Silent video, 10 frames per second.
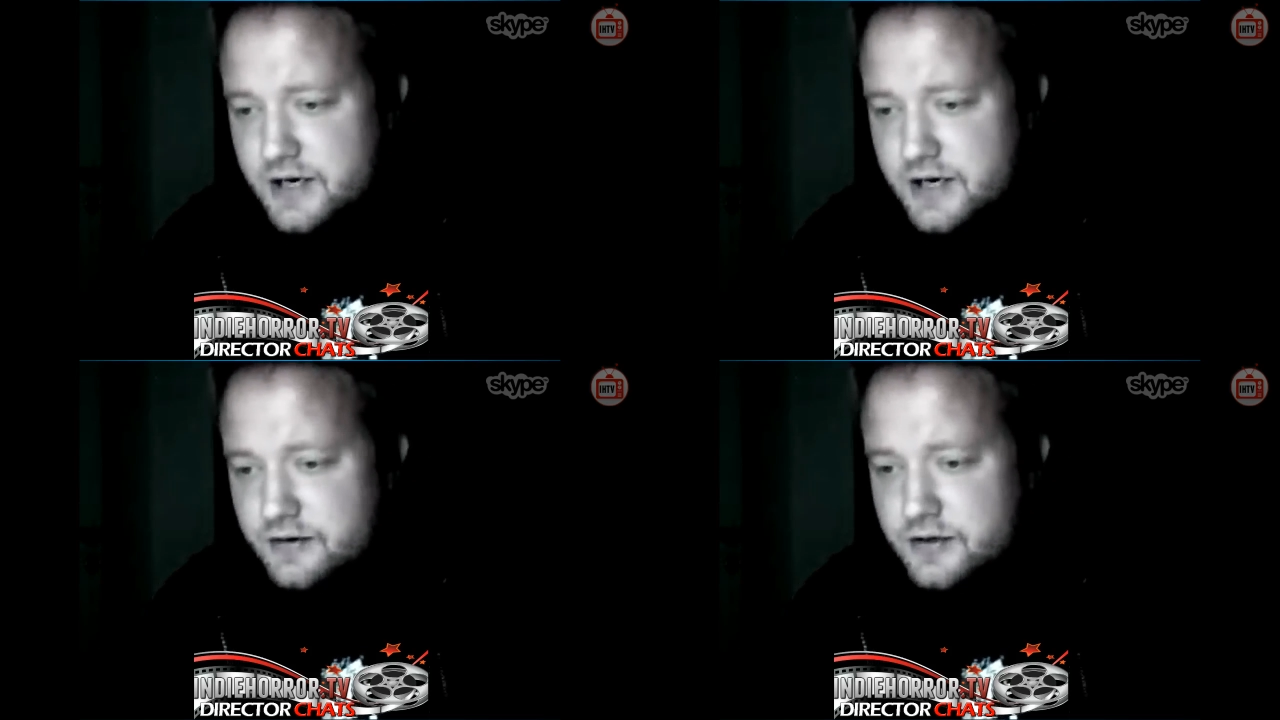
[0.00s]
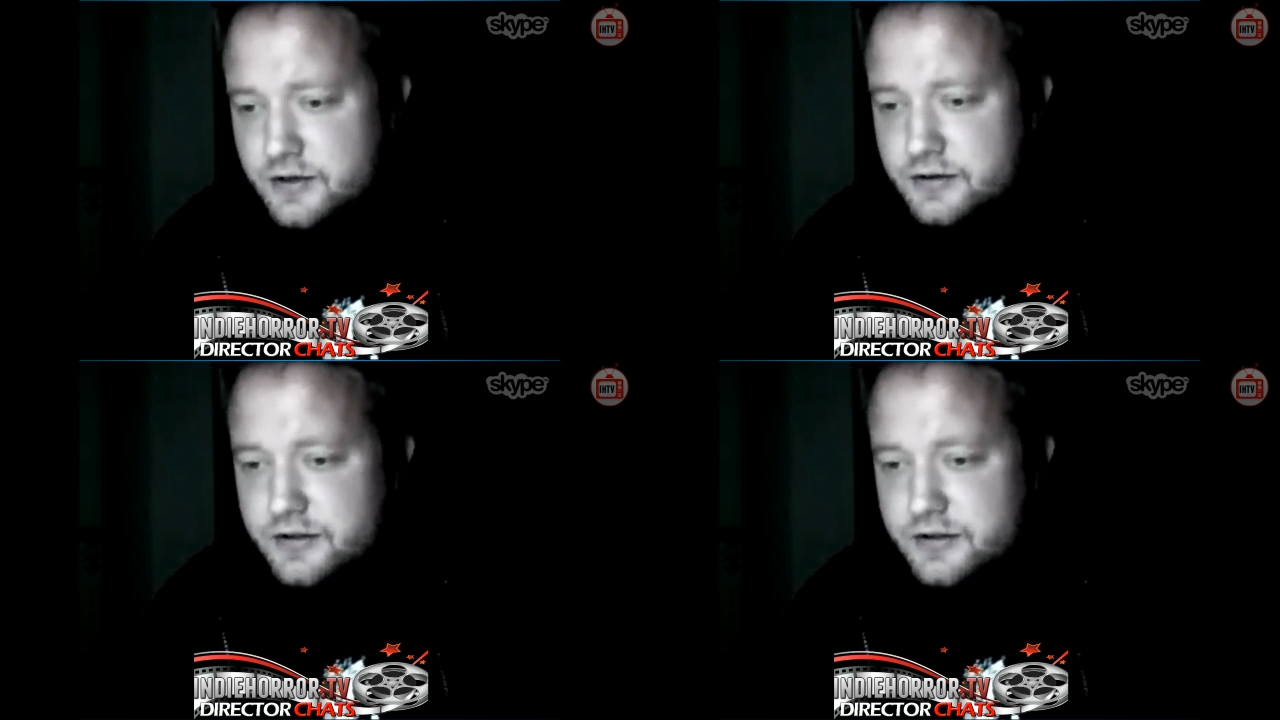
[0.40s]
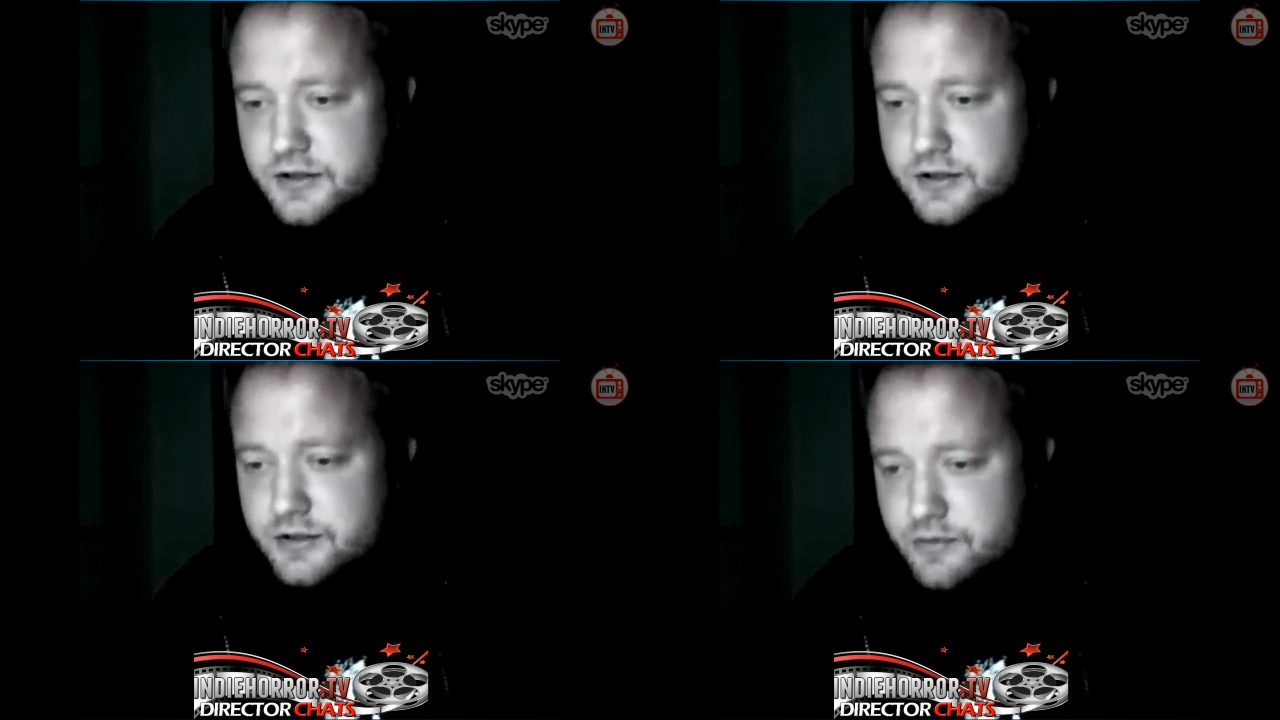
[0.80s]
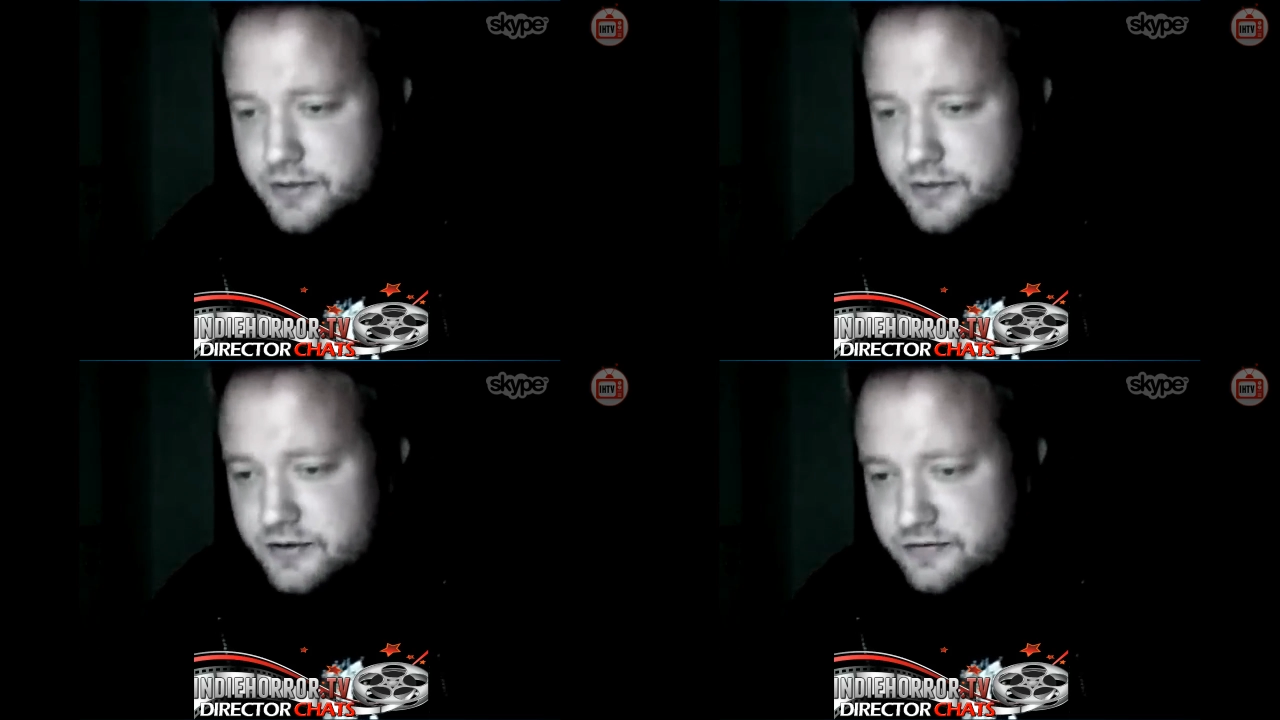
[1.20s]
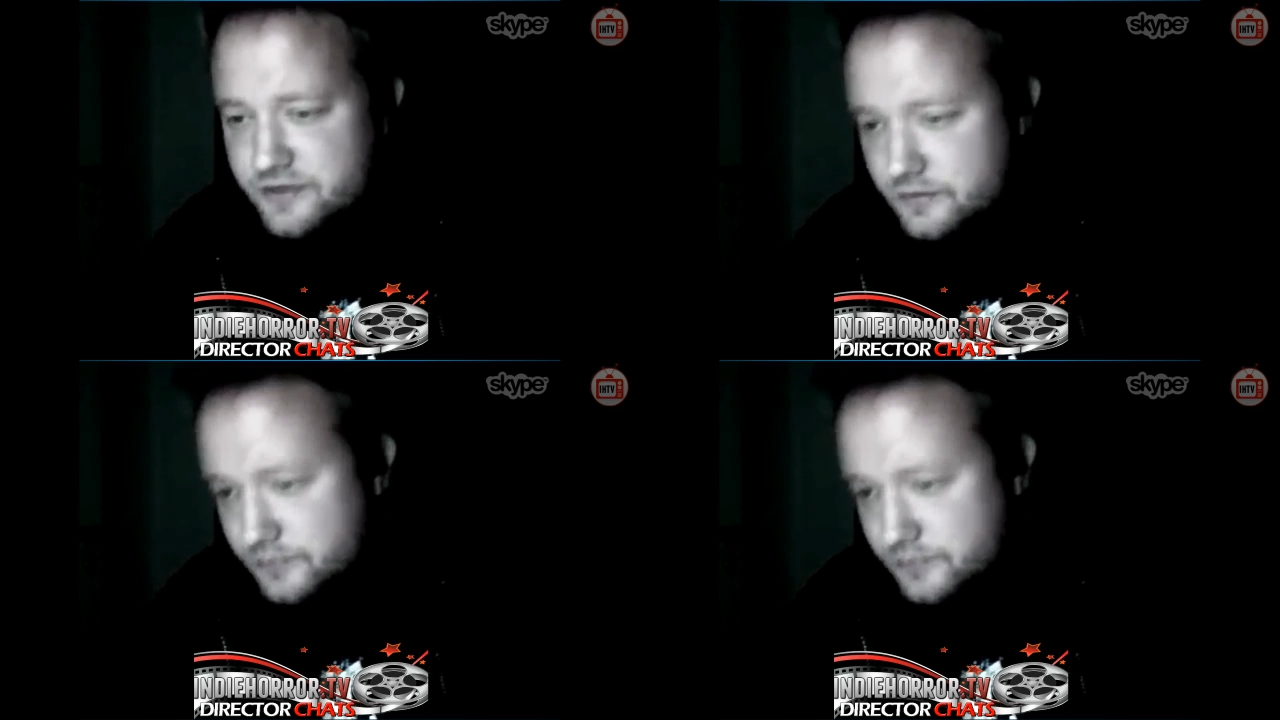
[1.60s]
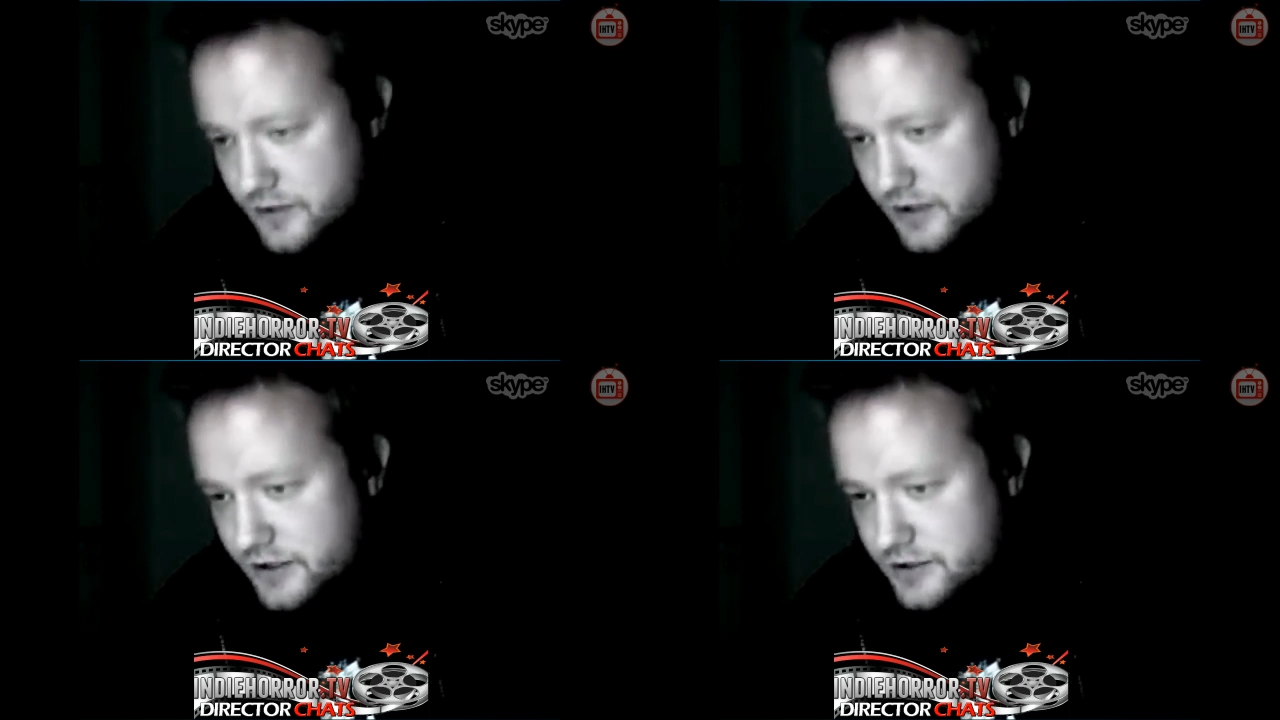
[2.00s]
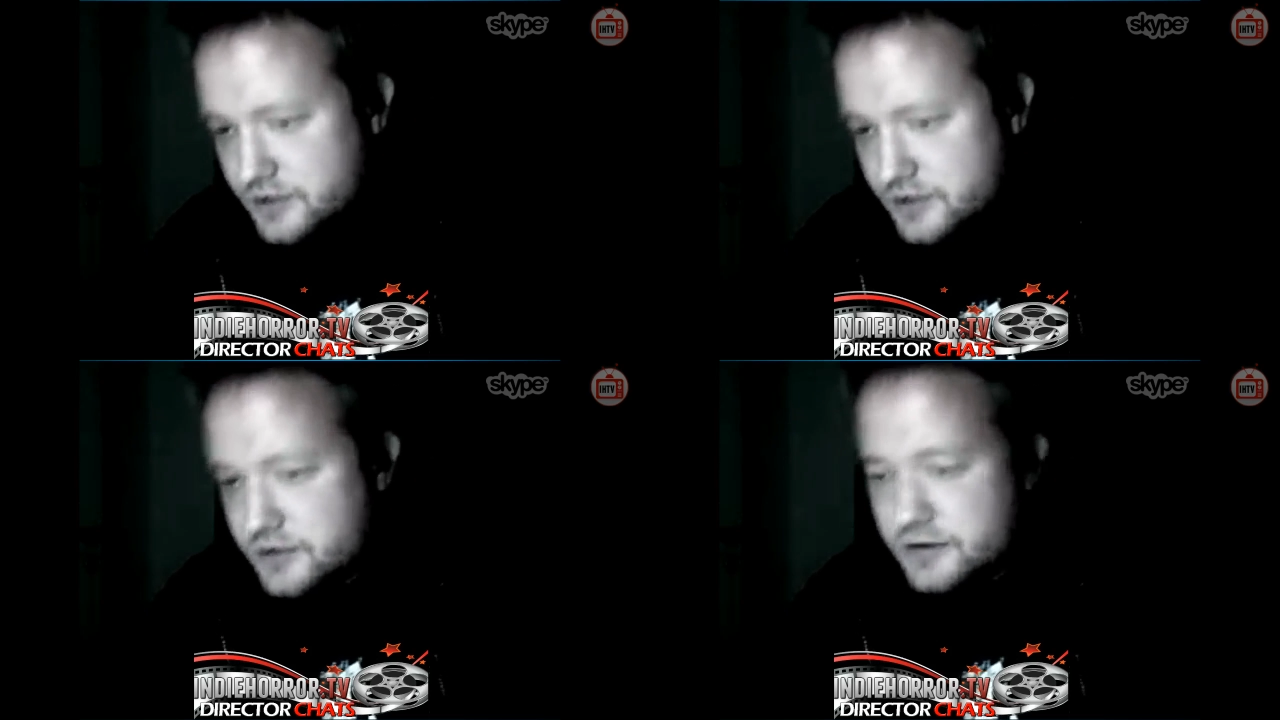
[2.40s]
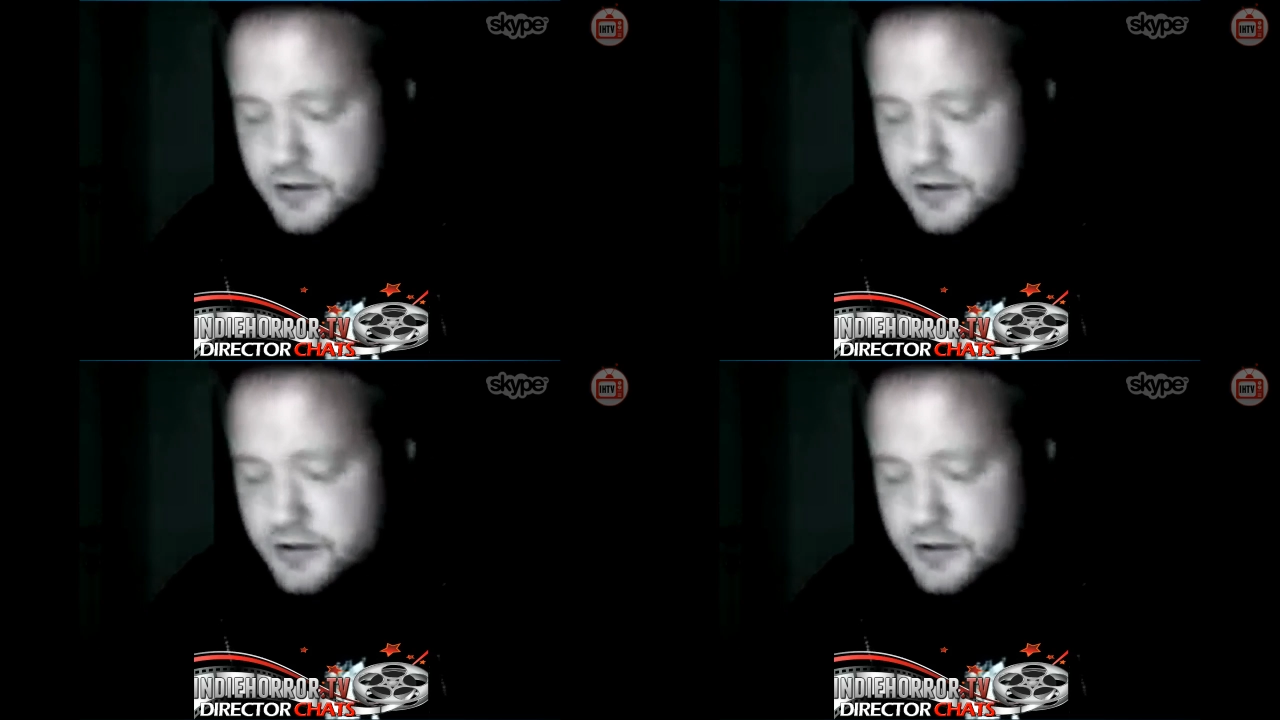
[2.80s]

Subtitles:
now called the European Film College